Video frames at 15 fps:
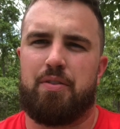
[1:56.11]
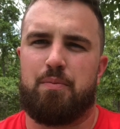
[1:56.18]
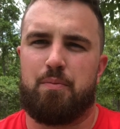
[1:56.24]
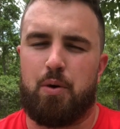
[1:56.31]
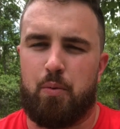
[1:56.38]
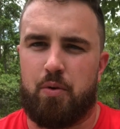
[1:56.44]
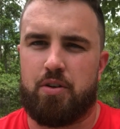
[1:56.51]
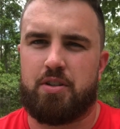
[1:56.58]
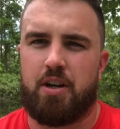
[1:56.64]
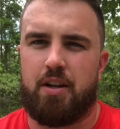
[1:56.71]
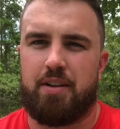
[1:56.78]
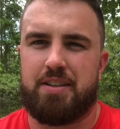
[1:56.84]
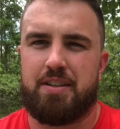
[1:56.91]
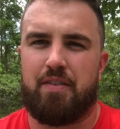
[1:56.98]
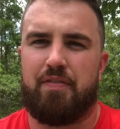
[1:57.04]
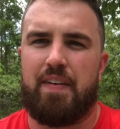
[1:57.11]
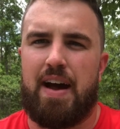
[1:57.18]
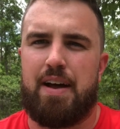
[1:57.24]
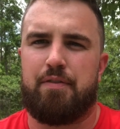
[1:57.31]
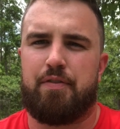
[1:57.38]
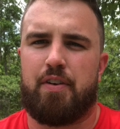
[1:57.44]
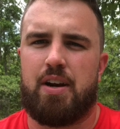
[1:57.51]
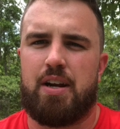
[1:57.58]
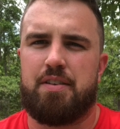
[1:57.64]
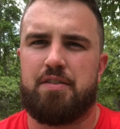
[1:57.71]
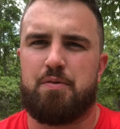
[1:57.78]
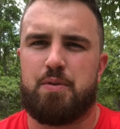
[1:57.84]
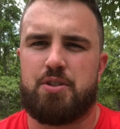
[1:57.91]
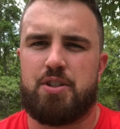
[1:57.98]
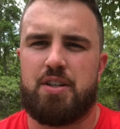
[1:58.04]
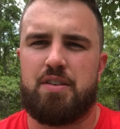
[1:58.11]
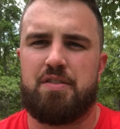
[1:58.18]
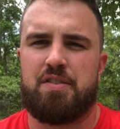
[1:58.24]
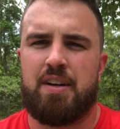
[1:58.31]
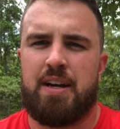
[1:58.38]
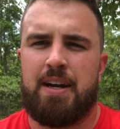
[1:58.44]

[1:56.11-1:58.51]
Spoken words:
what we're calling the F.A.T Friends, which is